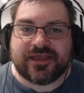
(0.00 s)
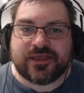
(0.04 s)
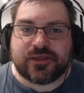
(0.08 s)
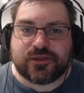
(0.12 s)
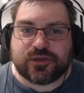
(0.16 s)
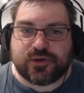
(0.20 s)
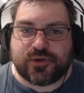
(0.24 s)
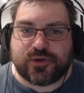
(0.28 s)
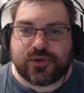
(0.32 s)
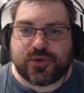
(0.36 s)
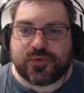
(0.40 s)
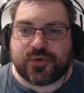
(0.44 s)

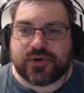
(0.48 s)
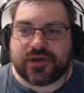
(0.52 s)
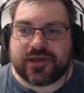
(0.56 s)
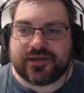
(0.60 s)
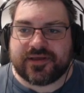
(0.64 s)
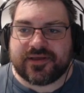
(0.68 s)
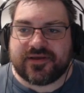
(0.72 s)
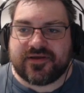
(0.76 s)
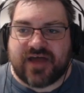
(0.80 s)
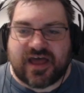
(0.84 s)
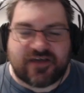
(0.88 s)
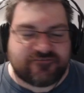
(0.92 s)
you
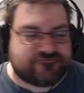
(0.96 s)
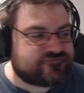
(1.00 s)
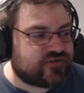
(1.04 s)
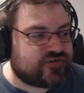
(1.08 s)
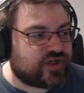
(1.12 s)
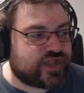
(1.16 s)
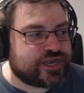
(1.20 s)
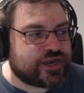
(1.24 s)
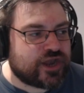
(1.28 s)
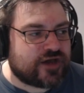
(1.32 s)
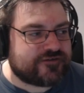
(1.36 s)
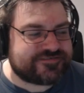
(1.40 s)
have
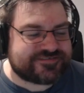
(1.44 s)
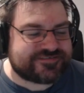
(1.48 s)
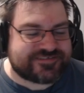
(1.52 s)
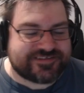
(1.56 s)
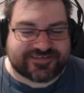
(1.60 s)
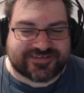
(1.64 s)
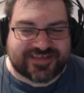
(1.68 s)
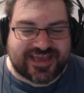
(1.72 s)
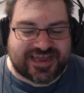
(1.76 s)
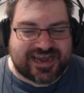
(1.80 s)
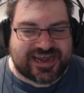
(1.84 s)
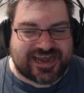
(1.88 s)
fallen off since then.